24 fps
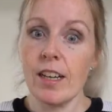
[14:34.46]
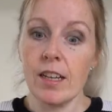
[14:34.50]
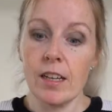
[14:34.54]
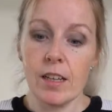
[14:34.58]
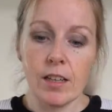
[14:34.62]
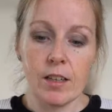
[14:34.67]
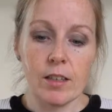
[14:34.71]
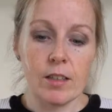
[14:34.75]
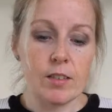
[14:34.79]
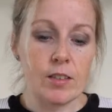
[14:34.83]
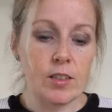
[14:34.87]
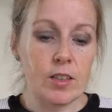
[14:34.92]

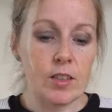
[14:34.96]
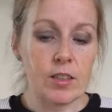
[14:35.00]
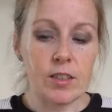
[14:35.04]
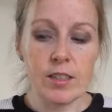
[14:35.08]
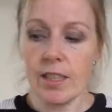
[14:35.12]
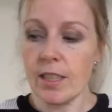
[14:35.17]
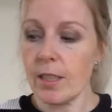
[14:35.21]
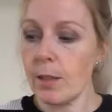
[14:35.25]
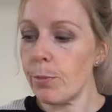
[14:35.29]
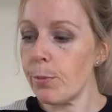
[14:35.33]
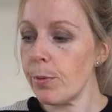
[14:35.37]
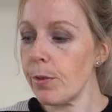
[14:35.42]
It's good to
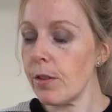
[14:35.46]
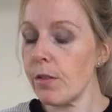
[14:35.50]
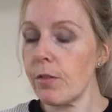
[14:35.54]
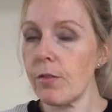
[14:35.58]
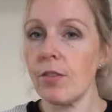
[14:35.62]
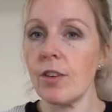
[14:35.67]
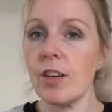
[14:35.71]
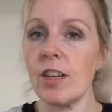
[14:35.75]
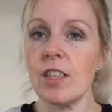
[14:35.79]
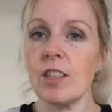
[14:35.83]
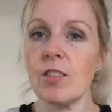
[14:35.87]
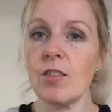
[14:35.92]
keep in the
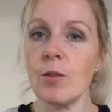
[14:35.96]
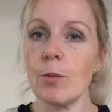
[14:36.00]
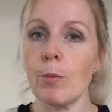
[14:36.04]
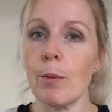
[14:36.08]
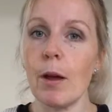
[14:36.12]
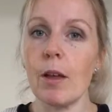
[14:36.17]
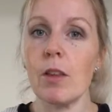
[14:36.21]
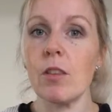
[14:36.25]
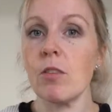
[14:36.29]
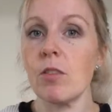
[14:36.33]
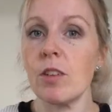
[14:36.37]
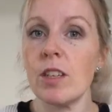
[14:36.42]
fridge for
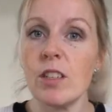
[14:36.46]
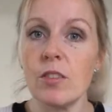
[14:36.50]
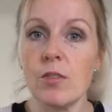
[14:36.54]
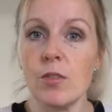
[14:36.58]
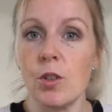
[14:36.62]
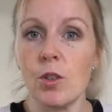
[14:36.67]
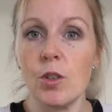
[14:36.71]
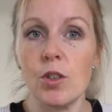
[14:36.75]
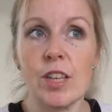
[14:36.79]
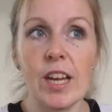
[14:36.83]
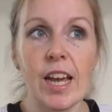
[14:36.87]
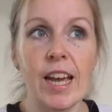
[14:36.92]
about 3 to
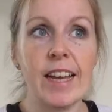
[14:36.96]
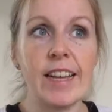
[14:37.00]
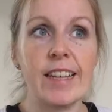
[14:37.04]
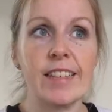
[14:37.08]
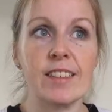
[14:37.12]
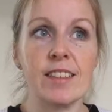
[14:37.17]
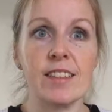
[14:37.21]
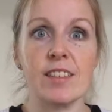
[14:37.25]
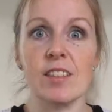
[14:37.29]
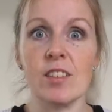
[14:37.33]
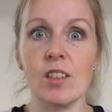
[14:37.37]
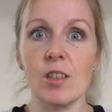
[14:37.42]
4 days.
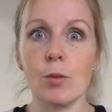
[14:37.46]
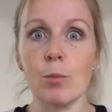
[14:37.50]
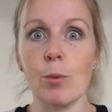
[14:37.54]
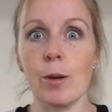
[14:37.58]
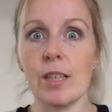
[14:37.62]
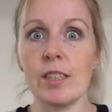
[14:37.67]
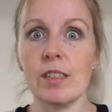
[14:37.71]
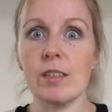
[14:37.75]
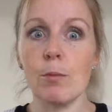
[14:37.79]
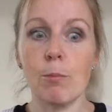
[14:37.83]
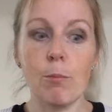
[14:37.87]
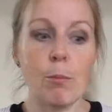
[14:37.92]
It's a good way
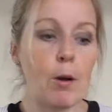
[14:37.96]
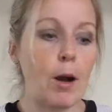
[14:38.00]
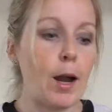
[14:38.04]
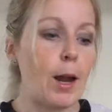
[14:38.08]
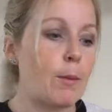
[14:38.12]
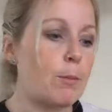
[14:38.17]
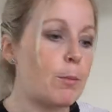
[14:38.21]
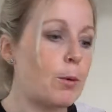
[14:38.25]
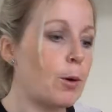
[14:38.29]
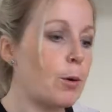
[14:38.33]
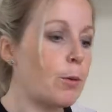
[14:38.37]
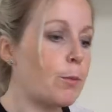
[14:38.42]
to
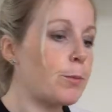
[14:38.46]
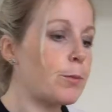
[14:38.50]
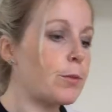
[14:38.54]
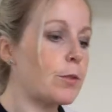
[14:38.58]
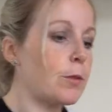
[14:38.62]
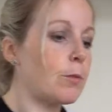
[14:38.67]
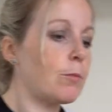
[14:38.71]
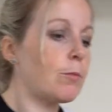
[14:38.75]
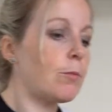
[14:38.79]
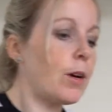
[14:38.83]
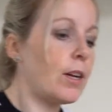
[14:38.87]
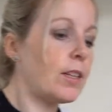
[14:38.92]
prep up
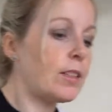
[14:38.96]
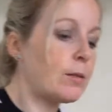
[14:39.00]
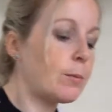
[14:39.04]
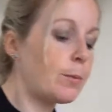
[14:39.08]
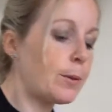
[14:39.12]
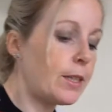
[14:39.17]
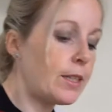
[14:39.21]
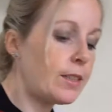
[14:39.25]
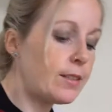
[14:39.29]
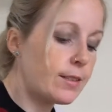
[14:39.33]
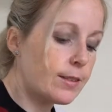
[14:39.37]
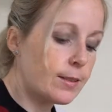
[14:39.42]
some
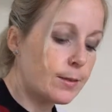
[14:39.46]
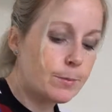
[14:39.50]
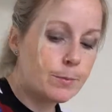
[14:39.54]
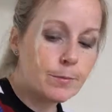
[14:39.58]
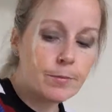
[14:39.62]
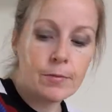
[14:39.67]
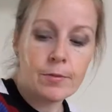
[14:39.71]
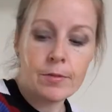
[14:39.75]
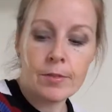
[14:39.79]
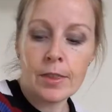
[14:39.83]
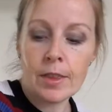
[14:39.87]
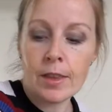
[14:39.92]
recipes.
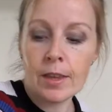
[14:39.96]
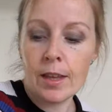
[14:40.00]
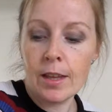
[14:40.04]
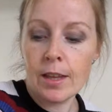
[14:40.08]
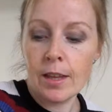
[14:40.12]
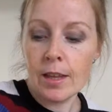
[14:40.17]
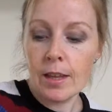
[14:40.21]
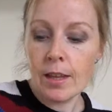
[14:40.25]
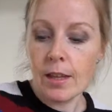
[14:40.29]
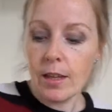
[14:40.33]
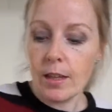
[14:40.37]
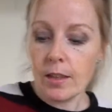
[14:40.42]

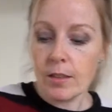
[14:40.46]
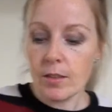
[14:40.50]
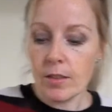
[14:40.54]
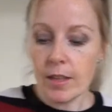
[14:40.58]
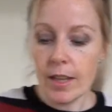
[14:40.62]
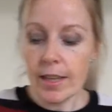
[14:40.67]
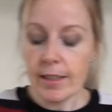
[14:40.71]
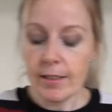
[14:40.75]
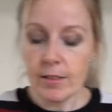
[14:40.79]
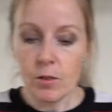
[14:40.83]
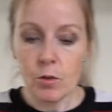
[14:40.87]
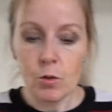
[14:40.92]
So
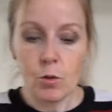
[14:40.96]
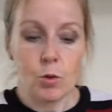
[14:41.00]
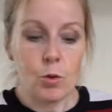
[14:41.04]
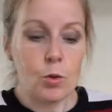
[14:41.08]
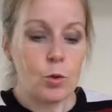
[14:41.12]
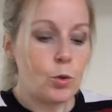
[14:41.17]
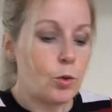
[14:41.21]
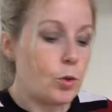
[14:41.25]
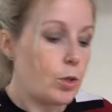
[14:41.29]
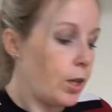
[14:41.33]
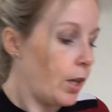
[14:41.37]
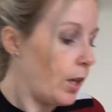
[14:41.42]
that's
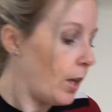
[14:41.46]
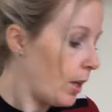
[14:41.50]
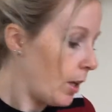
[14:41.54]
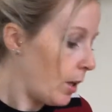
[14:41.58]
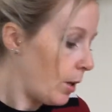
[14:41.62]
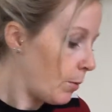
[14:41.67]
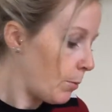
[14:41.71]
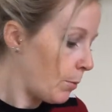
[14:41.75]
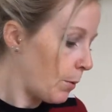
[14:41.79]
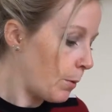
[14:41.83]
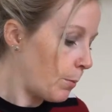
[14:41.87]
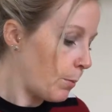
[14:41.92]
all
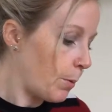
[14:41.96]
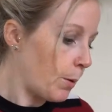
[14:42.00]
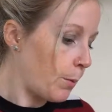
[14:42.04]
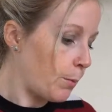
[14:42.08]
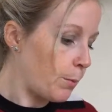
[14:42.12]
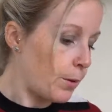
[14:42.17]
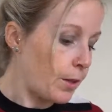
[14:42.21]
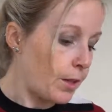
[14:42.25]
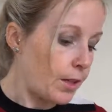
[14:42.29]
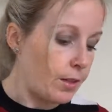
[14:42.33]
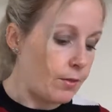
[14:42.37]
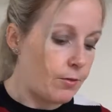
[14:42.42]
my
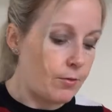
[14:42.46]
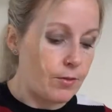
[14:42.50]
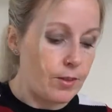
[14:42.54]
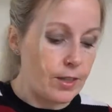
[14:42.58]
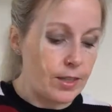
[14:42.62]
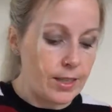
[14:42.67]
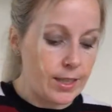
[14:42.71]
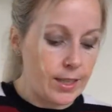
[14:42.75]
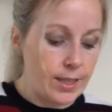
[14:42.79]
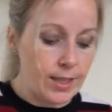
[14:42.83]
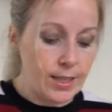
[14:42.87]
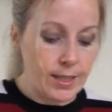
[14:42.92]
pumpkin
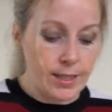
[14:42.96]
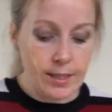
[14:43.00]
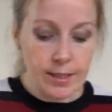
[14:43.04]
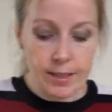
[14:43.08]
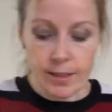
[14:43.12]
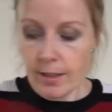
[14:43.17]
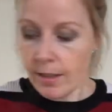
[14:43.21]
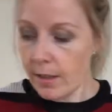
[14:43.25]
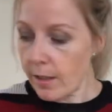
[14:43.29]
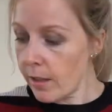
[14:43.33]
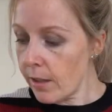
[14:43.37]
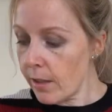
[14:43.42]
ready.
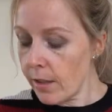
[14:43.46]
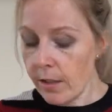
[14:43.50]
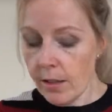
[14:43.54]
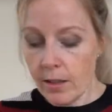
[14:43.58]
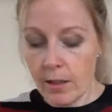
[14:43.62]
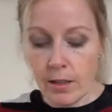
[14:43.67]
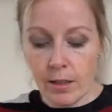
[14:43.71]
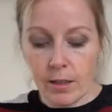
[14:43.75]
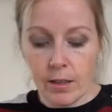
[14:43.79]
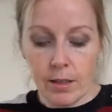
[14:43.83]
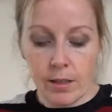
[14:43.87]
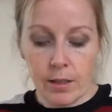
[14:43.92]

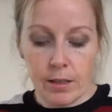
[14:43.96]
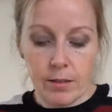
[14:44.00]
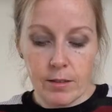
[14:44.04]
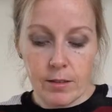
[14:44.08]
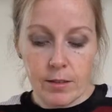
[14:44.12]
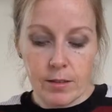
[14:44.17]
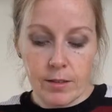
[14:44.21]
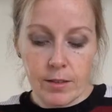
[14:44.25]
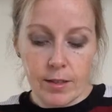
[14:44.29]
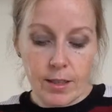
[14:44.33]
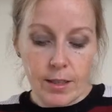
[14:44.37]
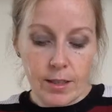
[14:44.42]
I'm
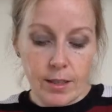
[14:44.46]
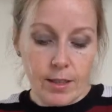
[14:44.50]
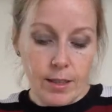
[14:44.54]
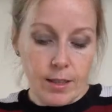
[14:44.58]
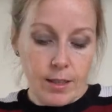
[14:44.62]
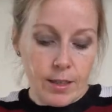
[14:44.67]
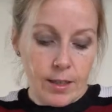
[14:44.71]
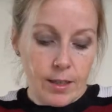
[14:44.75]
just going to